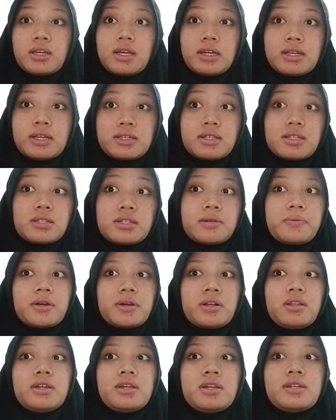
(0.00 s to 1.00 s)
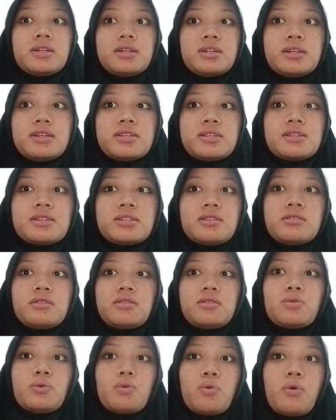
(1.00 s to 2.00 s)
instinctual,
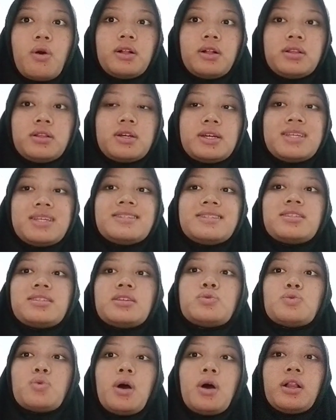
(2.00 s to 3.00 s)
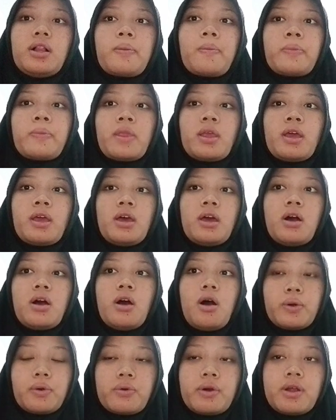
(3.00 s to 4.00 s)
occurring naturally